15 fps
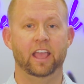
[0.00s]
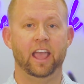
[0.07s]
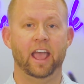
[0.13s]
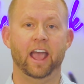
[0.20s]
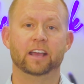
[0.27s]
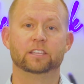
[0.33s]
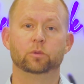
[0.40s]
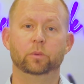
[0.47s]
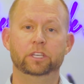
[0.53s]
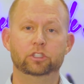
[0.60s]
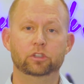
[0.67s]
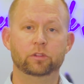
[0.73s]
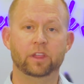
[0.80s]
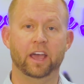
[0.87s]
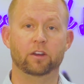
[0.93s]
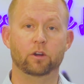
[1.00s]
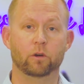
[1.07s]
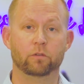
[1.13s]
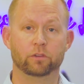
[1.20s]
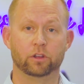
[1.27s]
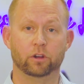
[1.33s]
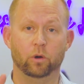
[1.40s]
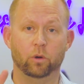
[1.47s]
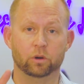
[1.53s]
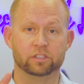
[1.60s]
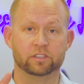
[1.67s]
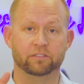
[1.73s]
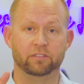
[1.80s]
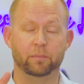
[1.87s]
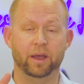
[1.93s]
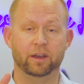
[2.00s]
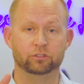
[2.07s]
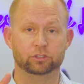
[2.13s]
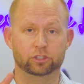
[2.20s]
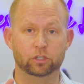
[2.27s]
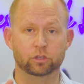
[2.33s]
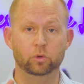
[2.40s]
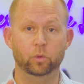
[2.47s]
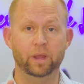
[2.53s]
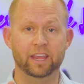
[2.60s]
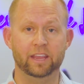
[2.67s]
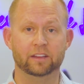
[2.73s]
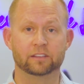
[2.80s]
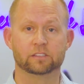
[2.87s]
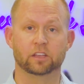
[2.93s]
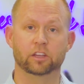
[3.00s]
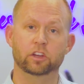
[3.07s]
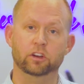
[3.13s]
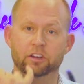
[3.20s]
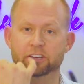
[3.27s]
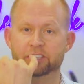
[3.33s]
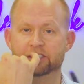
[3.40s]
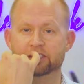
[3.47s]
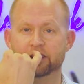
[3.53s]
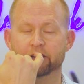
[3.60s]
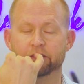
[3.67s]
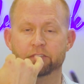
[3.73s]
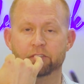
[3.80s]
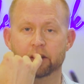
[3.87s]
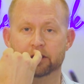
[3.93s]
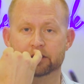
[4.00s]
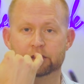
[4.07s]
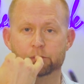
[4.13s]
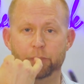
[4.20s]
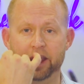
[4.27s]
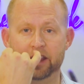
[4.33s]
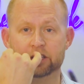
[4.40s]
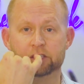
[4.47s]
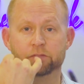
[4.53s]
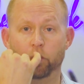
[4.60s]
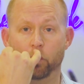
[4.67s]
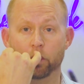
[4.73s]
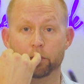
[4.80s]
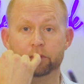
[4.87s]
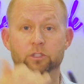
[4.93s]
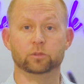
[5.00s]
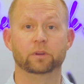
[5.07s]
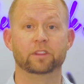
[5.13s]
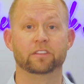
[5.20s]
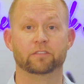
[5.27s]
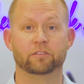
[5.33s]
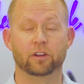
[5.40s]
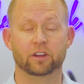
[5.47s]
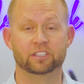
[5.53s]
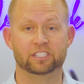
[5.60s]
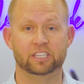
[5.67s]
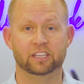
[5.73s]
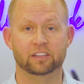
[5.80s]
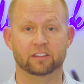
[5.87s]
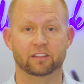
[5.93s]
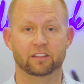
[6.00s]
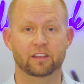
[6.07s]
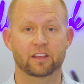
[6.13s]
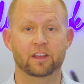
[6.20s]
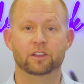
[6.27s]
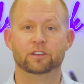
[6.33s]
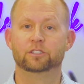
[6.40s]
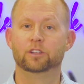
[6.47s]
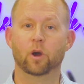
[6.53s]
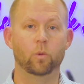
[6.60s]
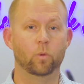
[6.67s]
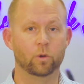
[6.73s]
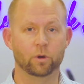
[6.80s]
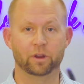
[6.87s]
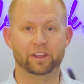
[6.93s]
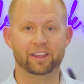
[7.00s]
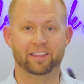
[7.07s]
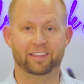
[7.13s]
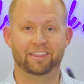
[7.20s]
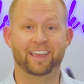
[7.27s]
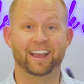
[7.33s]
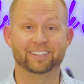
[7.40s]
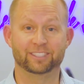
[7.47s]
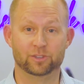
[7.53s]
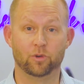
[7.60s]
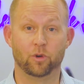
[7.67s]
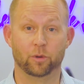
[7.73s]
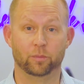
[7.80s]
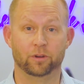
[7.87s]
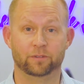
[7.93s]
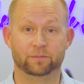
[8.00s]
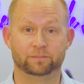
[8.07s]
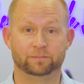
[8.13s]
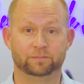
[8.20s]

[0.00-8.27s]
As we do that over the course of about 2 weeks, you're going to see a space form between the front teeth. Don't worry, that's normal.